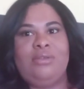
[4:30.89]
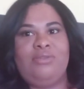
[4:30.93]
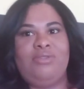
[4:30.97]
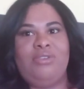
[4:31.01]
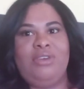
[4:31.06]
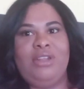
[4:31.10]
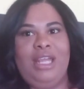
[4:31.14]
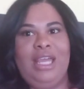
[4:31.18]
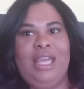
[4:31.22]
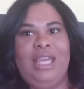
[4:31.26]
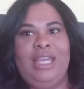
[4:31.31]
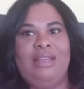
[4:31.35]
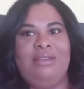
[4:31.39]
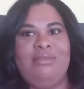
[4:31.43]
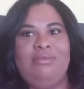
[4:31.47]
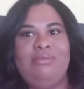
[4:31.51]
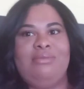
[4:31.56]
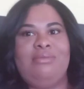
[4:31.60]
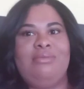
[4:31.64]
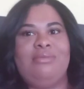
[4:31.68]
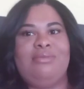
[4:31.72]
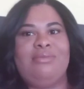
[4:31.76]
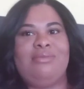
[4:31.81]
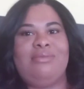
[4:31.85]
for like,
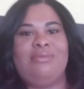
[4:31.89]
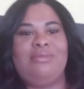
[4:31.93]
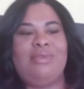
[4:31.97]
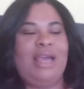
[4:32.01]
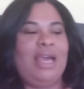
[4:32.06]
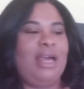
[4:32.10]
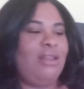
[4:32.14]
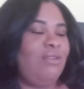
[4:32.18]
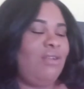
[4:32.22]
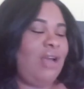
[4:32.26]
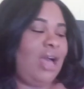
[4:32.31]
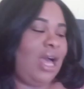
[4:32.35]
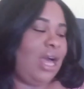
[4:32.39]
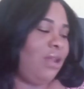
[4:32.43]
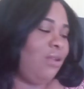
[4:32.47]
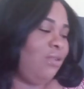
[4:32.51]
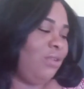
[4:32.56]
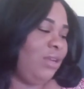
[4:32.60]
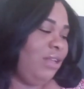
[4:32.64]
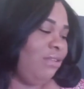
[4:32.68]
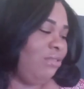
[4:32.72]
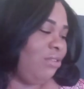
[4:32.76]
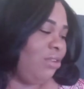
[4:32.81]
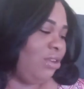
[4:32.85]
I
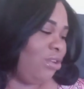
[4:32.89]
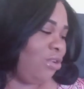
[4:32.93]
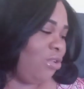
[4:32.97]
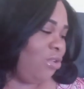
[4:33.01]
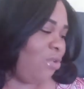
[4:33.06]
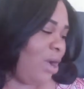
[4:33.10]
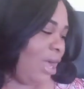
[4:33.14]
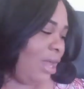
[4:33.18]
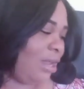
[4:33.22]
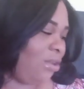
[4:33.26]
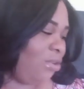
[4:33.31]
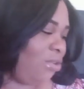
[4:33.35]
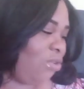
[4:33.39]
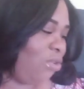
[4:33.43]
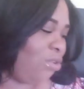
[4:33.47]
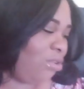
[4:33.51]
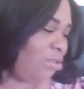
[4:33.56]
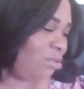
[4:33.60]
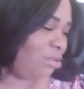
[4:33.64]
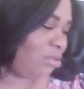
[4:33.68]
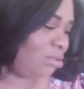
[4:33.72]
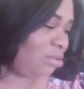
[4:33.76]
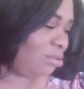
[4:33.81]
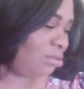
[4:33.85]
don't even know how long,